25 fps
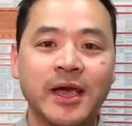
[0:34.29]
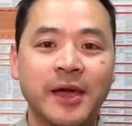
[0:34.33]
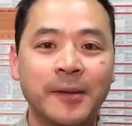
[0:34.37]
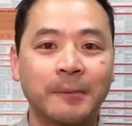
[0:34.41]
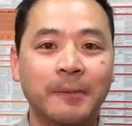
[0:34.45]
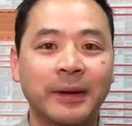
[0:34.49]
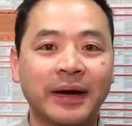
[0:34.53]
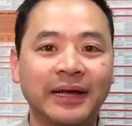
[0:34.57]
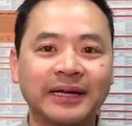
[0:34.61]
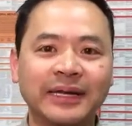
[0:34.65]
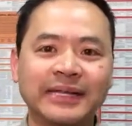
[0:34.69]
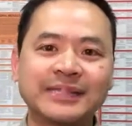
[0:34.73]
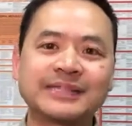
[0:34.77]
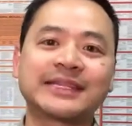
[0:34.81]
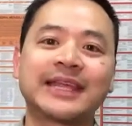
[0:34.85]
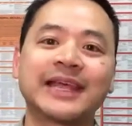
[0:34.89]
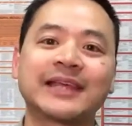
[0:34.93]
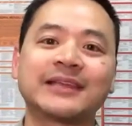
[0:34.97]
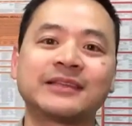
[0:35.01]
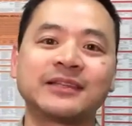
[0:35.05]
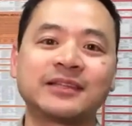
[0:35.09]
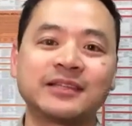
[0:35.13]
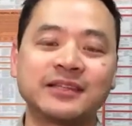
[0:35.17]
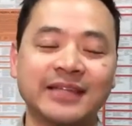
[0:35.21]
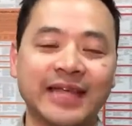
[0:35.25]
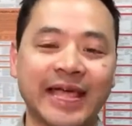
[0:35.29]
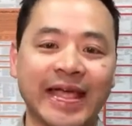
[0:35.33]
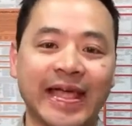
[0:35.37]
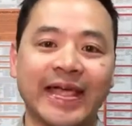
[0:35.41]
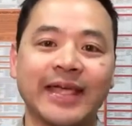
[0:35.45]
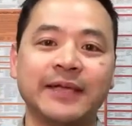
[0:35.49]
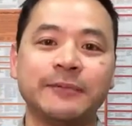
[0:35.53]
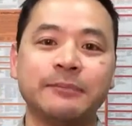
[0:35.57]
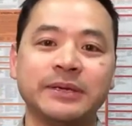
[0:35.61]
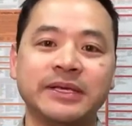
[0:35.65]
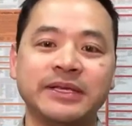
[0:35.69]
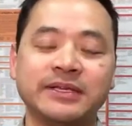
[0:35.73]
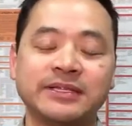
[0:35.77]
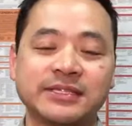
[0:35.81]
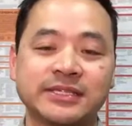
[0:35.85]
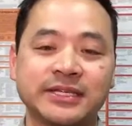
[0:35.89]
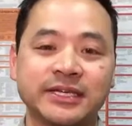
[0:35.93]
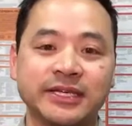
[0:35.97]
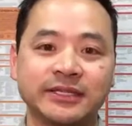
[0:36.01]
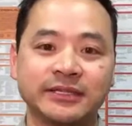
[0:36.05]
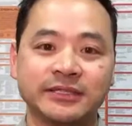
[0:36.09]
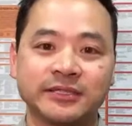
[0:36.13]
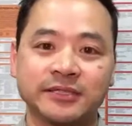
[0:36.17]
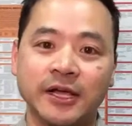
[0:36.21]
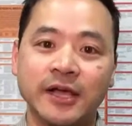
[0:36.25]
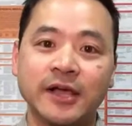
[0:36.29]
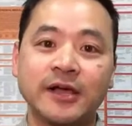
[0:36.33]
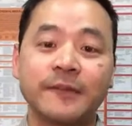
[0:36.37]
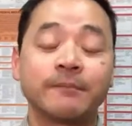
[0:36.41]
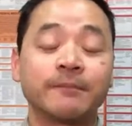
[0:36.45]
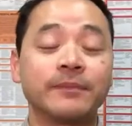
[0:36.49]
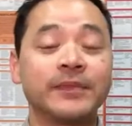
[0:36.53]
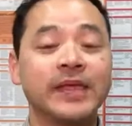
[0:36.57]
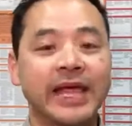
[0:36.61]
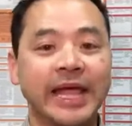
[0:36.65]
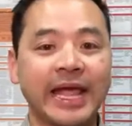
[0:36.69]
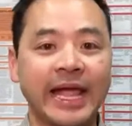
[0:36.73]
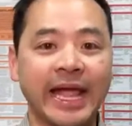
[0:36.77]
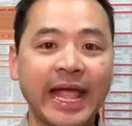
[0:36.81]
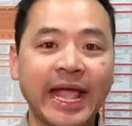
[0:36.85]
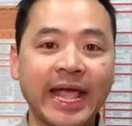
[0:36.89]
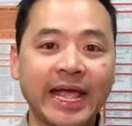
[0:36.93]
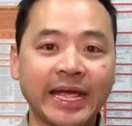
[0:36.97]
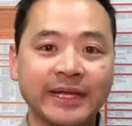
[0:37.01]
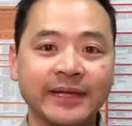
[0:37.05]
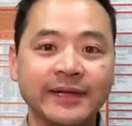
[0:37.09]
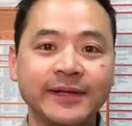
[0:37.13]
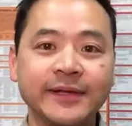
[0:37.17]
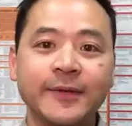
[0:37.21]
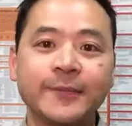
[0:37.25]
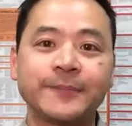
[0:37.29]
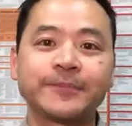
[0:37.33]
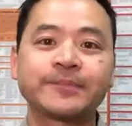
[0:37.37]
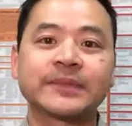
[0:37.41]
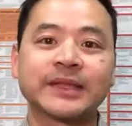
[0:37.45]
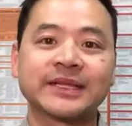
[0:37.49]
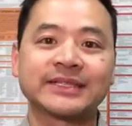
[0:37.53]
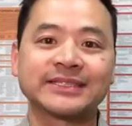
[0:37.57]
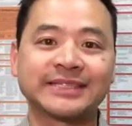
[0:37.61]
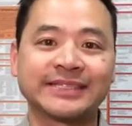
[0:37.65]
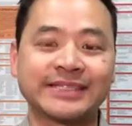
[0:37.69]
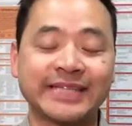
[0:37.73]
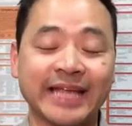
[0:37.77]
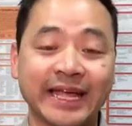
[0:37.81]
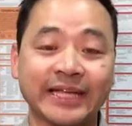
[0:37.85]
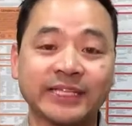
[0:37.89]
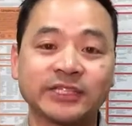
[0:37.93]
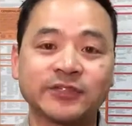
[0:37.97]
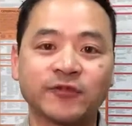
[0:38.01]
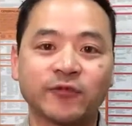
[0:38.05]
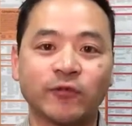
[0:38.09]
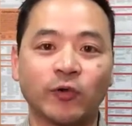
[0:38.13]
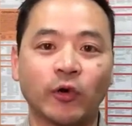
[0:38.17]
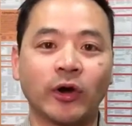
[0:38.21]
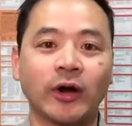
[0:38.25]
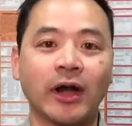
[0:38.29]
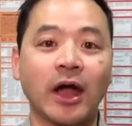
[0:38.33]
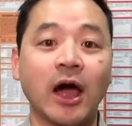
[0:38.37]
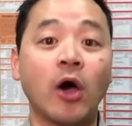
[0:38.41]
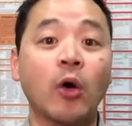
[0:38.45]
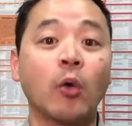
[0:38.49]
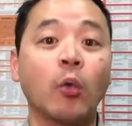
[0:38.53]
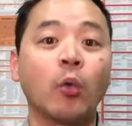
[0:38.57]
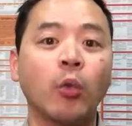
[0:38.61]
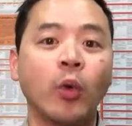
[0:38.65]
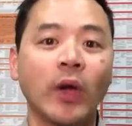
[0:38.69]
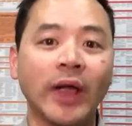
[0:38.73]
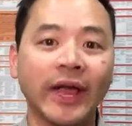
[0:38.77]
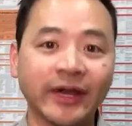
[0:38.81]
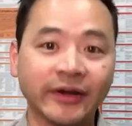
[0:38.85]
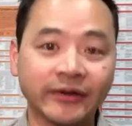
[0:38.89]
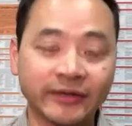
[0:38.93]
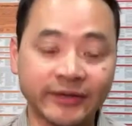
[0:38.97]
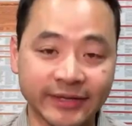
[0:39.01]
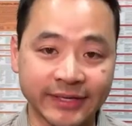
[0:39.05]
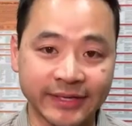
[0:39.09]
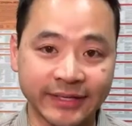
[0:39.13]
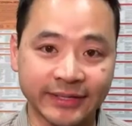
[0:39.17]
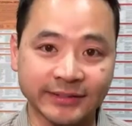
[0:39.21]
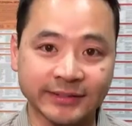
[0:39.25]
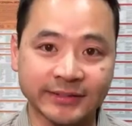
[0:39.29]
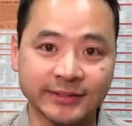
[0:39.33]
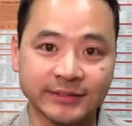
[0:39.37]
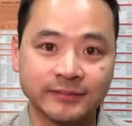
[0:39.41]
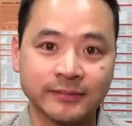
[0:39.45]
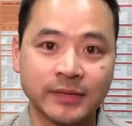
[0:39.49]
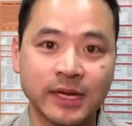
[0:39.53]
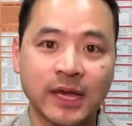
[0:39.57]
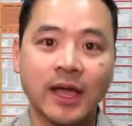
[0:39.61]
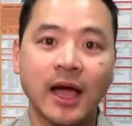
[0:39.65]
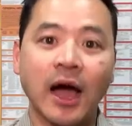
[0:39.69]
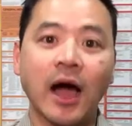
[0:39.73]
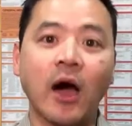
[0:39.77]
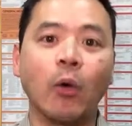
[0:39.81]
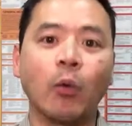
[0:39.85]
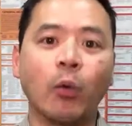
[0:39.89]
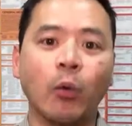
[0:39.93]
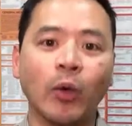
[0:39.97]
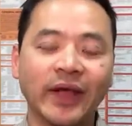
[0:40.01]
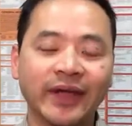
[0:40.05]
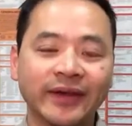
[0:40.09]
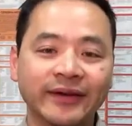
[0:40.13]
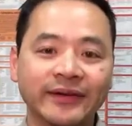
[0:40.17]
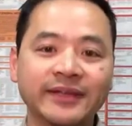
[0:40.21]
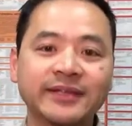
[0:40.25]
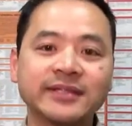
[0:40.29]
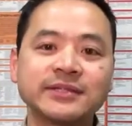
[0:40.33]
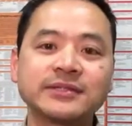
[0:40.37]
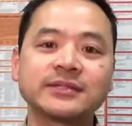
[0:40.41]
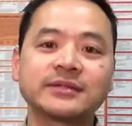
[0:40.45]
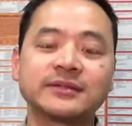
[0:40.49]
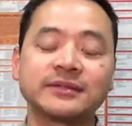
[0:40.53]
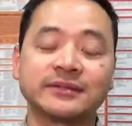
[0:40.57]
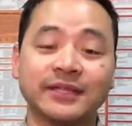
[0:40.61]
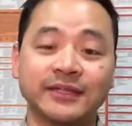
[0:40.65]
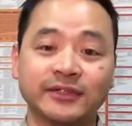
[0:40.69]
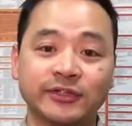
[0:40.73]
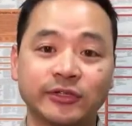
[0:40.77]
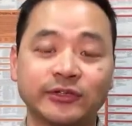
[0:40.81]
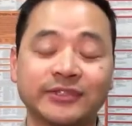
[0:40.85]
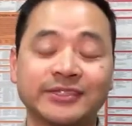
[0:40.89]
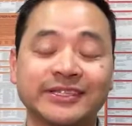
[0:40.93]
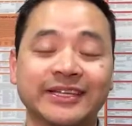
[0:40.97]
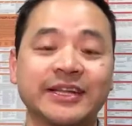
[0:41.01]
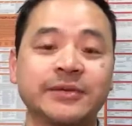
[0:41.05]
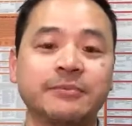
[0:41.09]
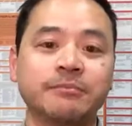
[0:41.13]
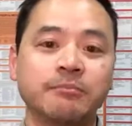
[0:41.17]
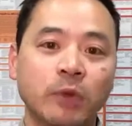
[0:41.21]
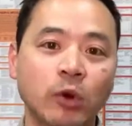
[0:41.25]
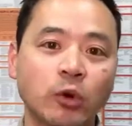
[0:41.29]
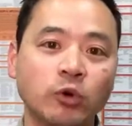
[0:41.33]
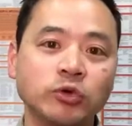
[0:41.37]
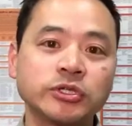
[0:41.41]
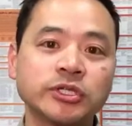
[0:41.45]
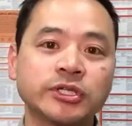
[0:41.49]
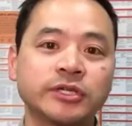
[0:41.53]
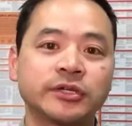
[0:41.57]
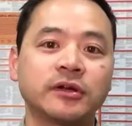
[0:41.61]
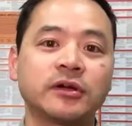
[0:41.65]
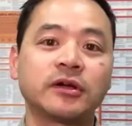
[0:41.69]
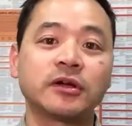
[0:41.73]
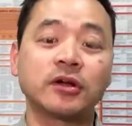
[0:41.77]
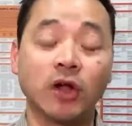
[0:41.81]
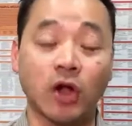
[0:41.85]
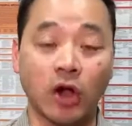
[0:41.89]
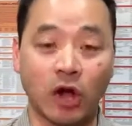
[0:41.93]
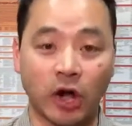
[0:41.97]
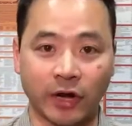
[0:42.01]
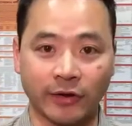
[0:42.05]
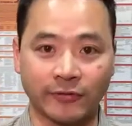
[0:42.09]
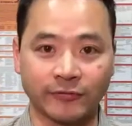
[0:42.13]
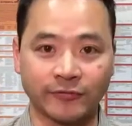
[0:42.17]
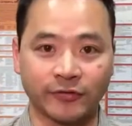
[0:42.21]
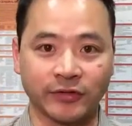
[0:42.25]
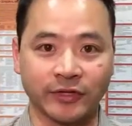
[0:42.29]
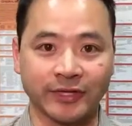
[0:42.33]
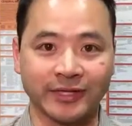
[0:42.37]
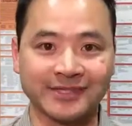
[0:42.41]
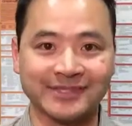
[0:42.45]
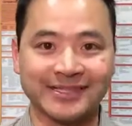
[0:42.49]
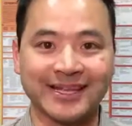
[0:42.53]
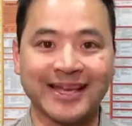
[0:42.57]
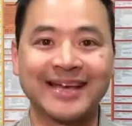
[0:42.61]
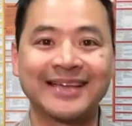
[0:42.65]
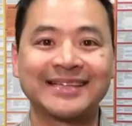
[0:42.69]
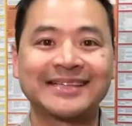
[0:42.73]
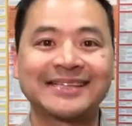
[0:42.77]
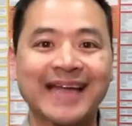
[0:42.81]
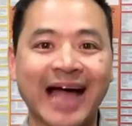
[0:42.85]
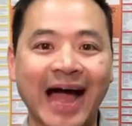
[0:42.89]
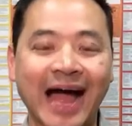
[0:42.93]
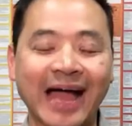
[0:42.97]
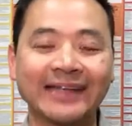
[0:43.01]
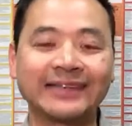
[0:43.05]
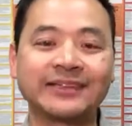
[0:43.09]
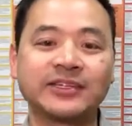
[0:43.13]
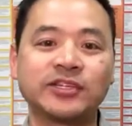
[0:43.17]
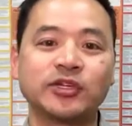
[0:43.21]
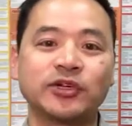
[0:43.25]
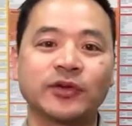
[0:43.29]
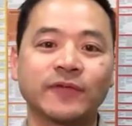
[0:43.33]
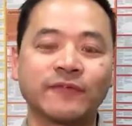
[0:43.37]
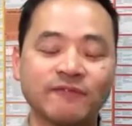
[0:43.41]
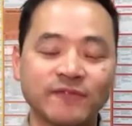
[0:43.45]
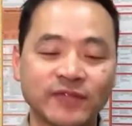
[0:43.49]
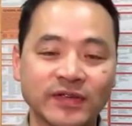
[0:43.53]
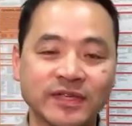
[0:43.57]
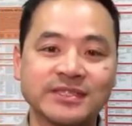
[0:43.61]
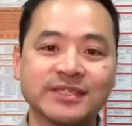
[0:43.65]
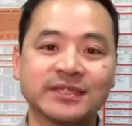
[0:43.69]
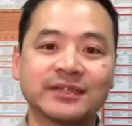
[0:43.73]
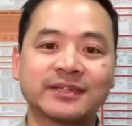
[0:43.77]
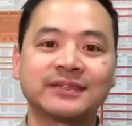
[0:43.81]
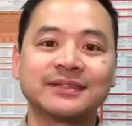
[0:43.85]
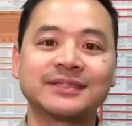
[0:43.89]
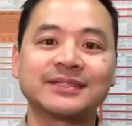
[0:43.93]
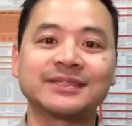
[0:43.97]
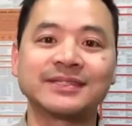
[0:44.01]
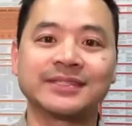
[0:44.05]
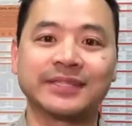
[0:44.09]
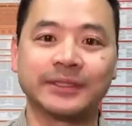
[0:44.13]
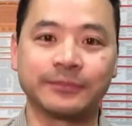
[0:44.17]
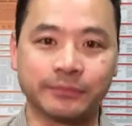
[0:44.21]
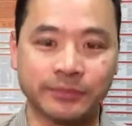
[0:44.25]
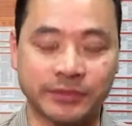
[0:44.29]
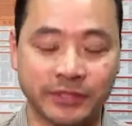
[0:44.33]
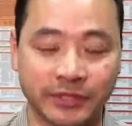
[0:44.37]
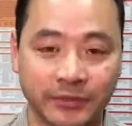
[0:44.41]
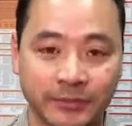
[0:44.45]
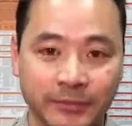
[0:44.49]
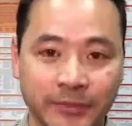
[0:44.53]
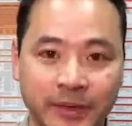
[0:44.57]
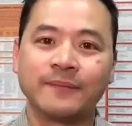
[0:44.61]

But let's get to the A B Cs. The A stands for awareness. Awareness that there's an emotional conflict tied to your physical symptom.